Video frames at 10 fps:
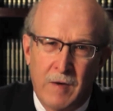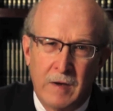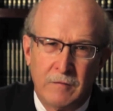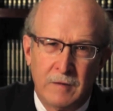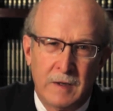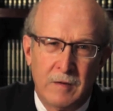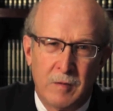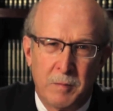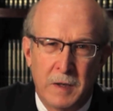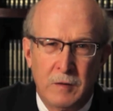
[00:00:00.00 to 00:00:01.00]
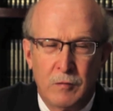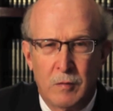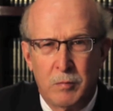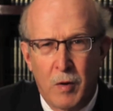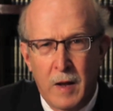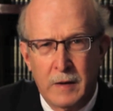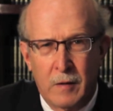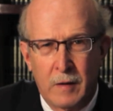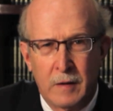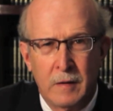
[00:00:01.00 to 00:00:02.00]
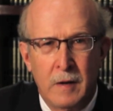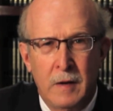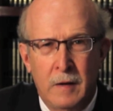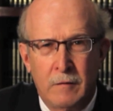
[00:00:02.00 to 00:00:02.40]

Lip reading: of isolating the pain to a broad area